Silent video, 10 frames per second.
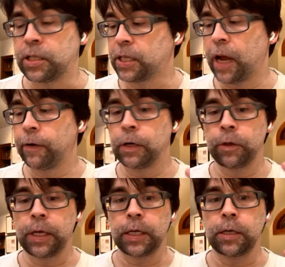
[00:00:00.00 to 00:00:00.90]
it's
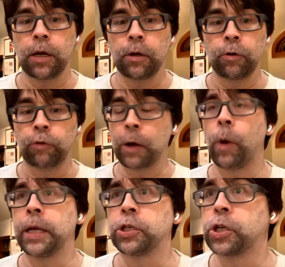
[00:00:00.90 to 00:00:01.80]
scarier than
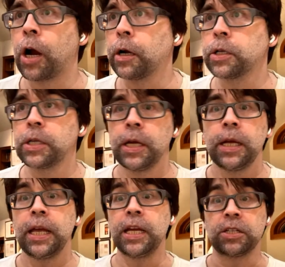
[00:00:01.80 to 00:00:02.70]
great white
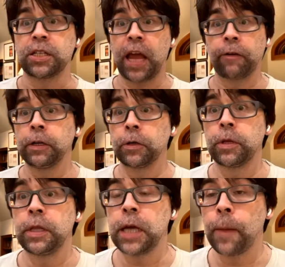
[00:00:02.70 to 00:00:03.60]
sharks it's
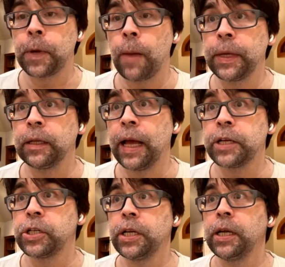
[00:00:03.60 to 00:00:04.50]
scarier than the upcoming
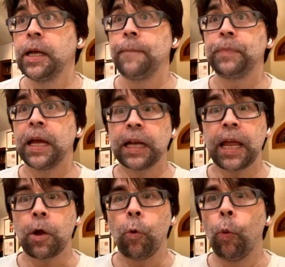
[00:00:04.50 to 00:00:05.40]
election. And
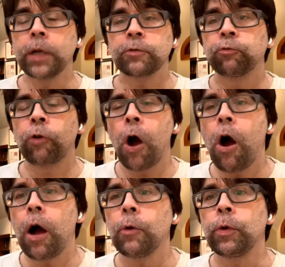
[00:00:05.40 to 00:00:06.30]
like, what's
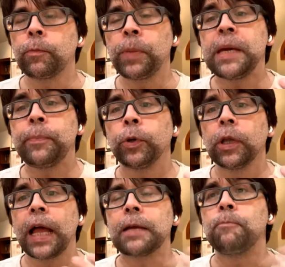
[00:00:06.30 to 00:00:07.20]
wrong with
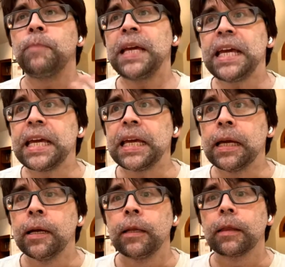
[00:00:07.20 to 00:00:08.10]
people like
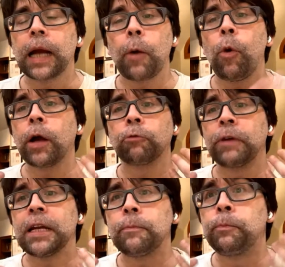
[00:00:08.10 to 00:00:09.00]
me that I want
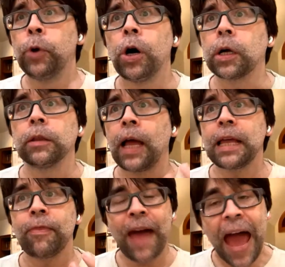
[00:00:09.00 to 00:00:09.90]
to read a book
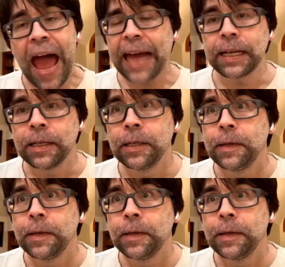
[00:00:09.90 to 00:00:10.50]
like that?